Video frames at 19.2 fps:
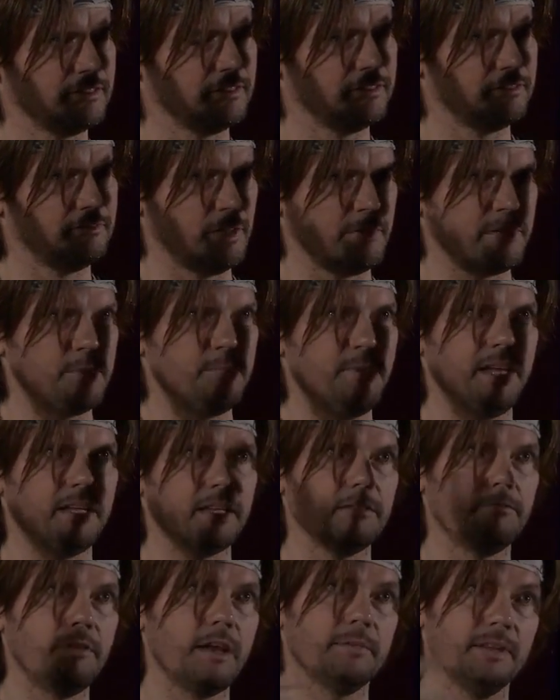Women are being
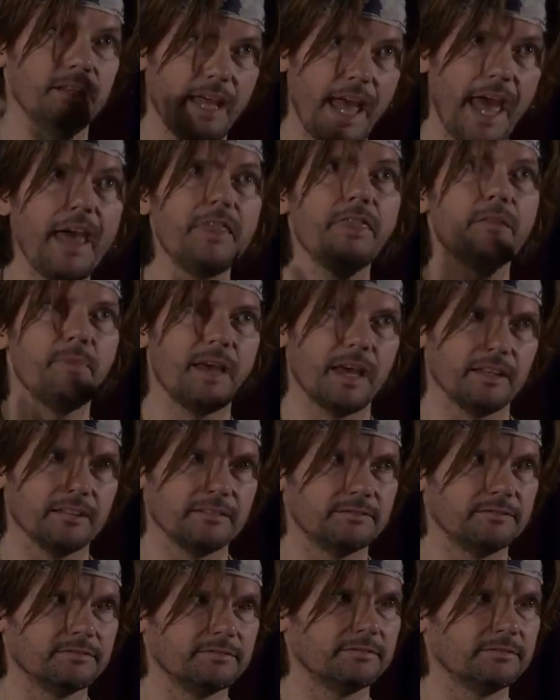the women and the men.
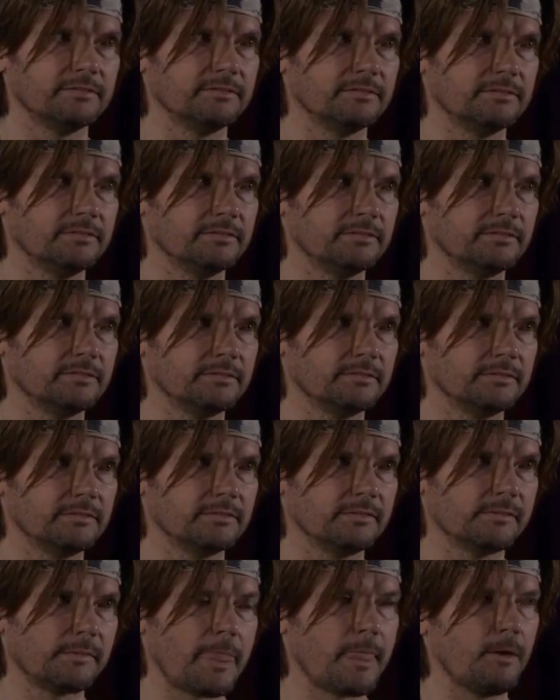
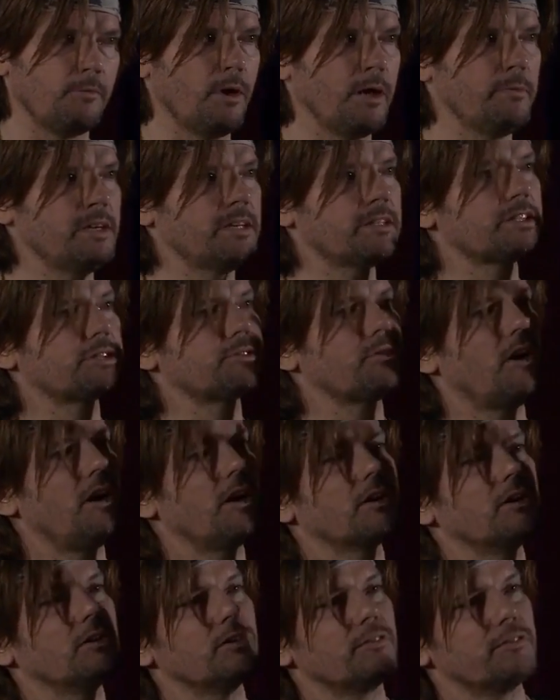The women are
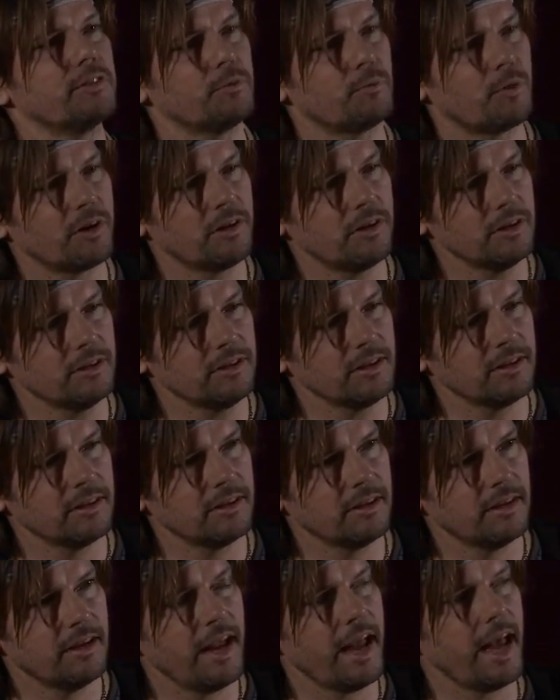strong all over the world,
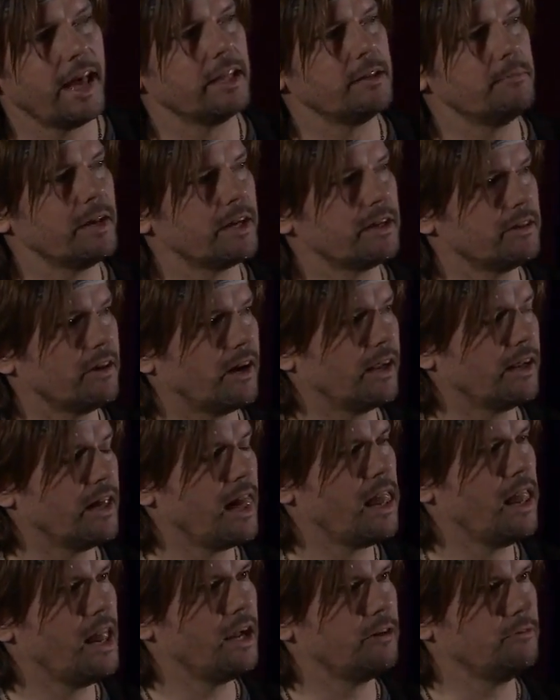and the men are not.
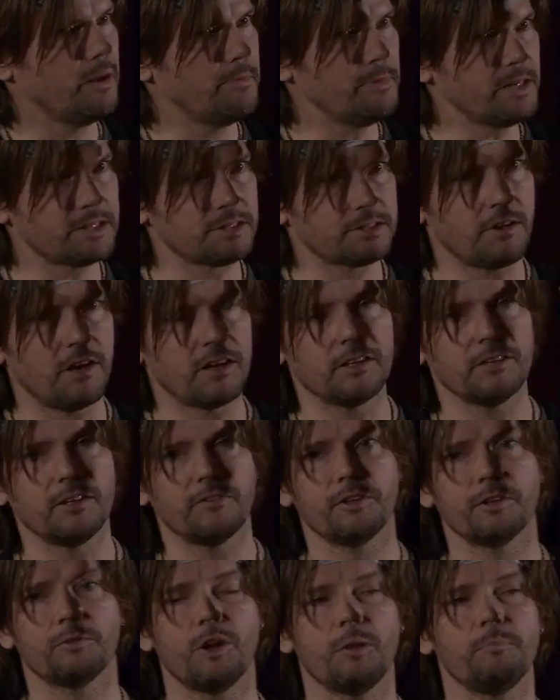Women are strong all over
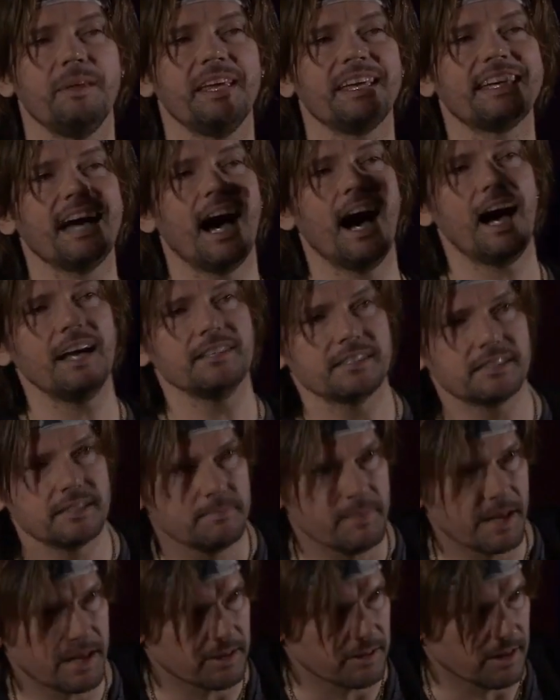the world because the
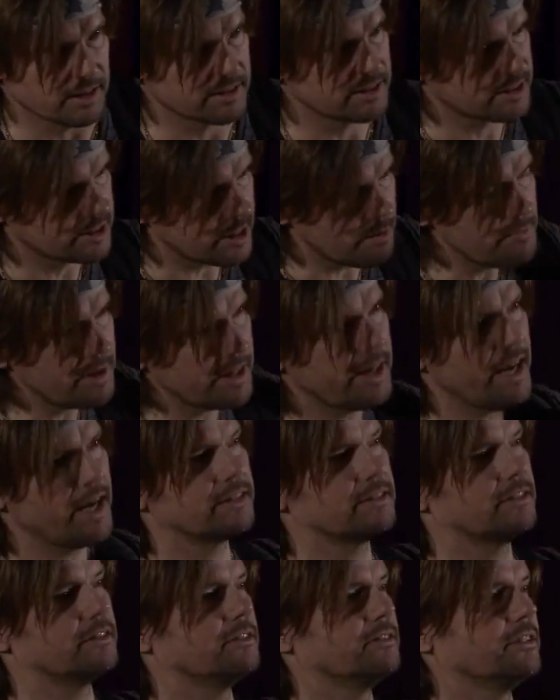men are not. Somebody has
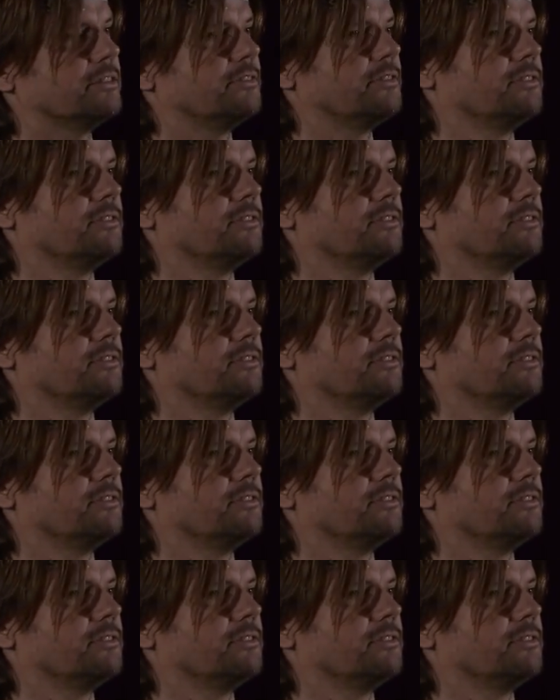to do it.